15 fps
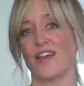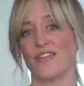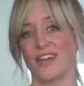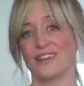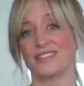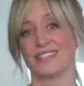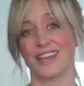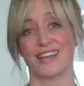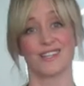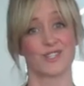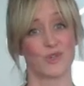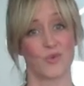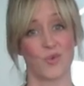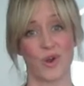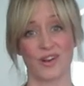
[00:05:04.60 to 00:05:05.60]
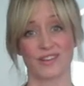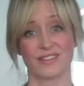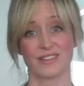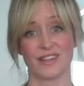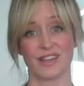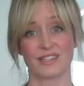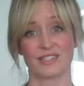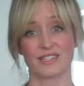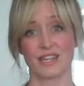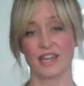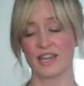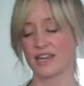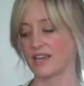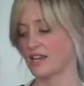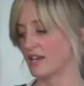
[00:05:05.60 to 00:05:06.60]
and then take it to work the next
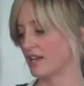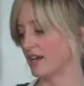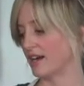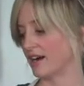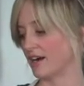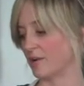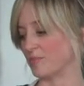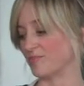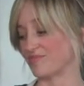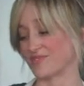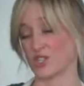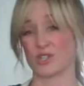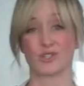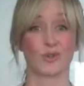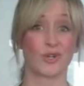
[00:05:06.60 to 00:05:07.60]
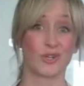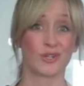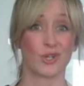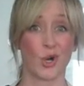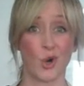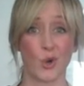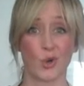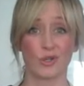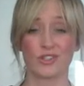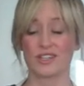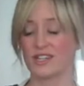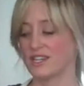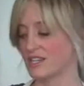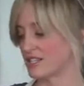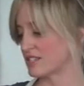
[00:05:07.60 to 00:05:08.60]
day. It's also good cold,
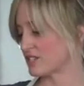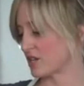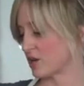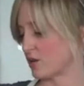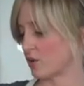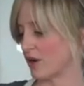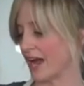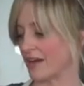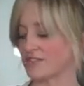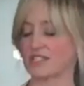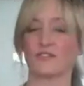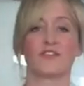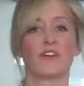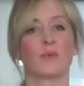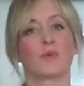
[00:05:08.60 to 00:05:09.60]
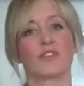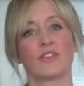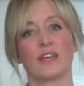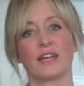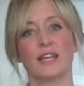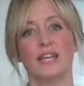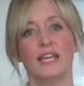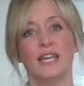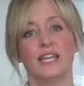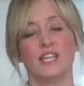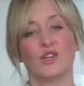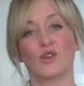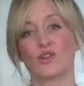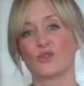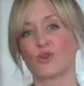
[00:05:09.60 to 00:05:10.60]
so have some fun with it.
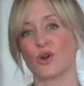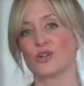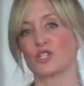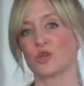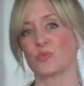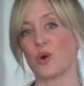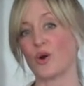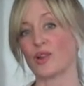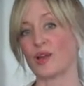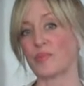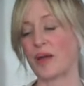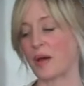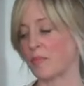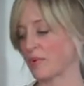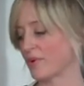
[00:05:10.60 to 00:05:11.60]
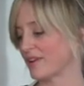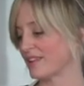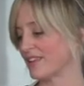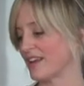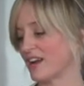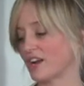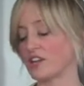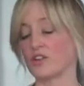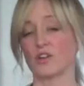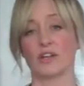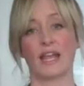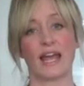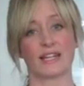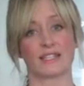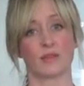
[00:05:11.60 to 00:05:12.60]
You can throw a chipotle pepper in there. You can
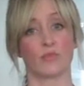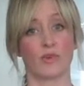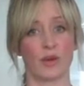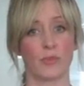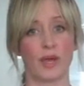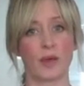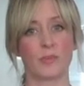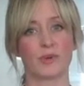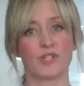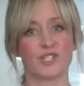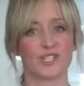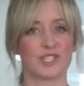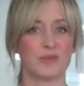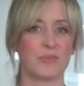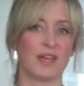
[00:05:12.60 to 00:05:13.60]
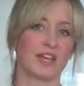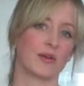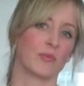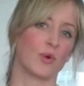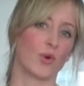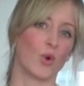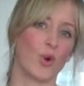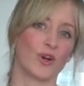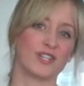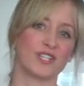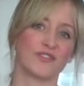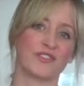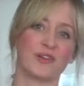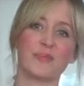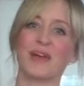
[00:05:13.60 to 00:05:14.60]
add some red pepper just to make it more orange
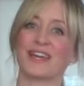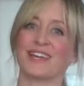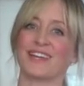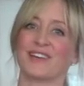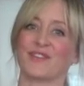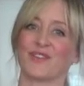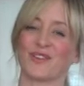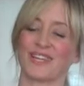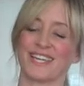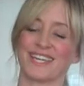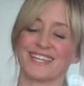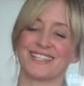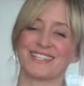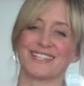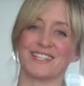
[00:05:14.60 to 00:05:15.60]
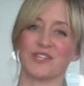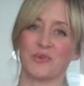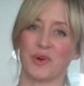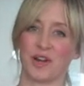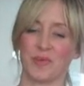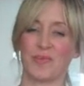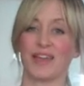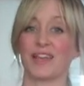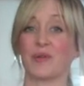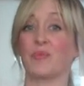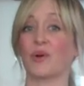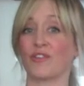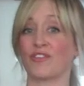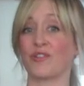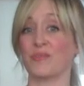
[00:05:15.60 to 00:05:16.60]
if you're making it for the kids and you want to make it
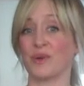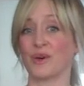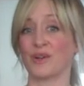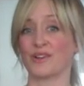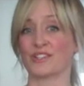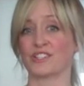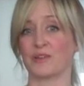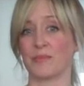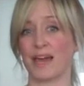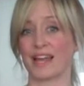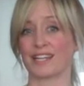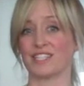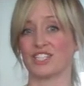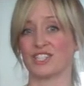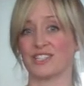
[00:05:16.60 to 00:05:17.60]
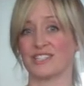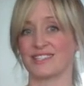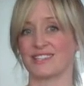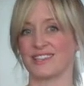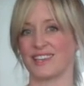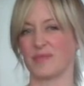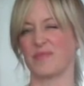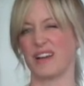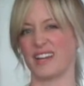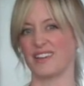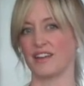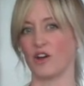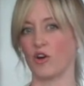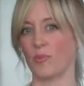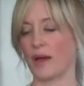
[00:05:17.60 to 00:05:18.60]
more familiar to mac and cheese that they might
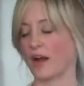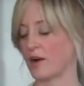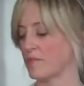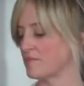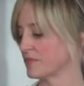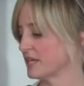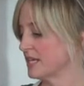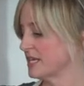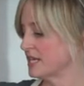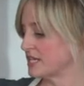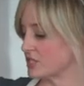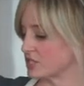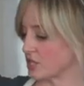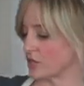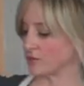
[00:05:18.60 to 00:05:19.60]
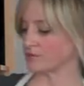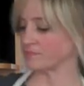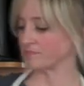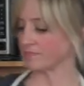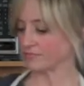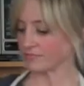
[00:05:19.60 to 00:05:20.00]
know about. So,